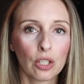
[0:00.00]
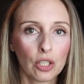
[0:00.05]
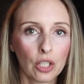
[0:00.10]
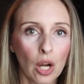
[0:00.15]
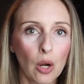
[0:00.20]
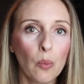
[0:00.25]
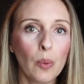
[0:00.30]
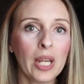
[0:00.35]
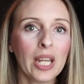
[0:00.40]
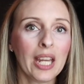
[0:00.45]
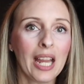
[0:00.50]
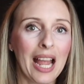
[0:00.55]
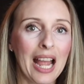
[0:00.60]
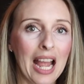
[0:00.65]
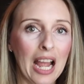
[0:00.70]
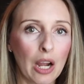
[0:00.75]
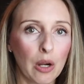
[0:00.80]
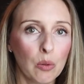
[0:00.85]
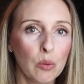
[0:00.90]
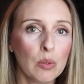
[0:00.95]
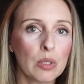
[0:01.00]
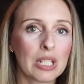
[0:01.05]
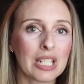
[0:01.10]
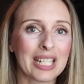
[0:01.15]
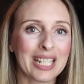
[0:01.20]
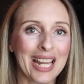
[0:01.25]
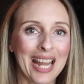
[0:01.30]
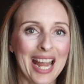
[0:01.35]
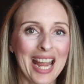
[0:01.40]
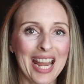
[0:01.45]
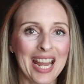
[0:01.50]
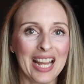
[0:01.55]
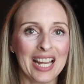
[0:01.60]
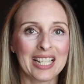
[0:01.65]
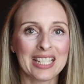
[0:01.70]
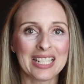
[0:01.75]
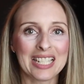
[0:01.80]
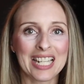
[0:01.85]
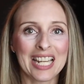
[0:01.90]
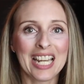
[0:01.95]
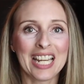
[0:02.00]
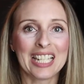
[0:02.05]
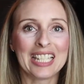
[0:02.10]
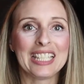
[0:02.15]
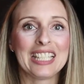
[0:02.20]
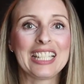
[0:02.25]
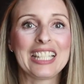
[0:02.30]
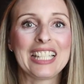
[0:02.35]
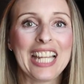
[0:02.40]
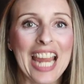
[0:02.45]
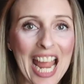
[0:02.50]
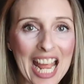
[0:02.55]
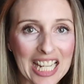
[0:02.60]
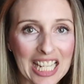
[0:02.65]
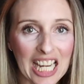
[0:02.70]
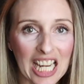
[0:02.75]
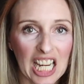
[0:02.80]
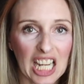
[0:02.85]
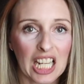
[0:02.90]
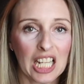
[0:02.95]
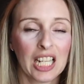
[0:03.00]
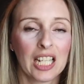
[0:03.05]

going out and getting.